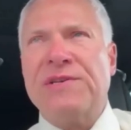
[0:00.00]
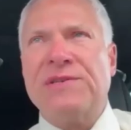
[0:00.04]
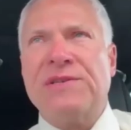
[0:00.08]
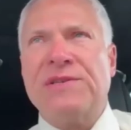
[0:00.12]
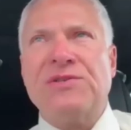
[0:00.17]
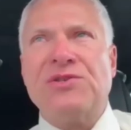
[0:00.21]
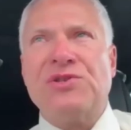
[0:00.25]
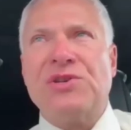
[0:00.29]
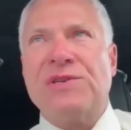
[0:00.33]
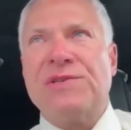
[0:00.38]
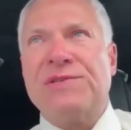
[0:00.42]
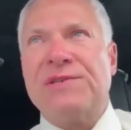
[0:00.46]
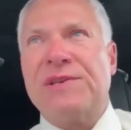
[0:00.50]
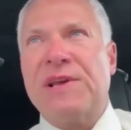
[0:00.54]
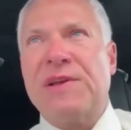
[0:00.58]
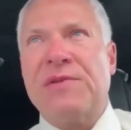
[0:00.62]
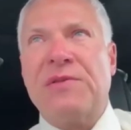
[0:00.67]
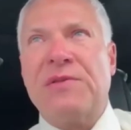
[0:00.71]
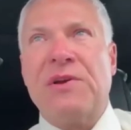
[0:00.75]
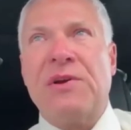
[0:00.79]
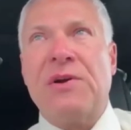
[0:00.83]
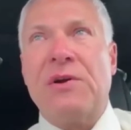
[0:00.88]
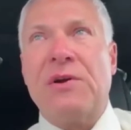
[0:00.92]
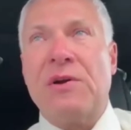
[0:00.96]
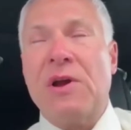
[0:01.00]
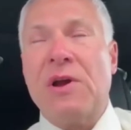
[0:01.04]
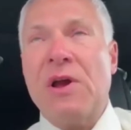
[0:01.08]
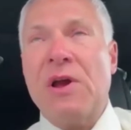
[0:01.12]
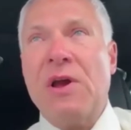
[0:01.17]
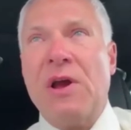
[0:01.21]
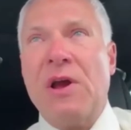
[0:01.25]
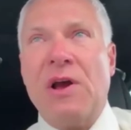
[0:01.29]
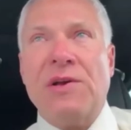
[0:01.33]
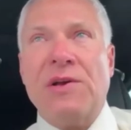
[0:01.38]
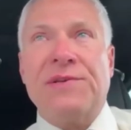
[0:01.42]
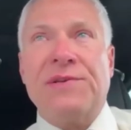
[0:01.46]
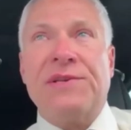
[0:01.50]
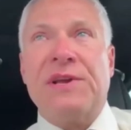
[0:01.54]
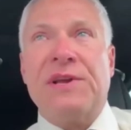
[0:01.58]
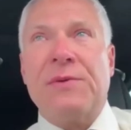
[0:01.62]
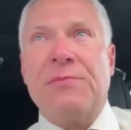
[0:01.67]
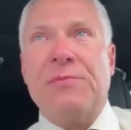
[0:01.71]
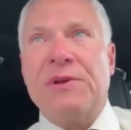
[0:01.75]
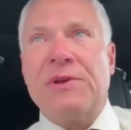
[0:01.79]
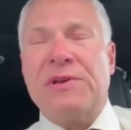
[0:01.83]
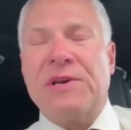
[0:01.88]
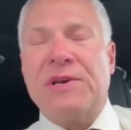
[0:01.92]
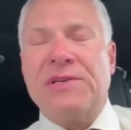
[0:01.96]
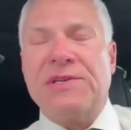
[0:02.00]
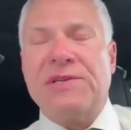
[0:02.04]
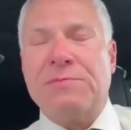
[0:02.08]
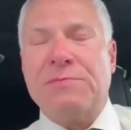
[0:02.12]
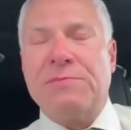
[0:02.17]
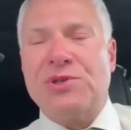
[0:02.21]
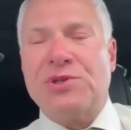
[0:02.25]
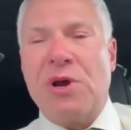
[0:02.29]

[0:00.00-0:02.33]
Is it just that their astigmatism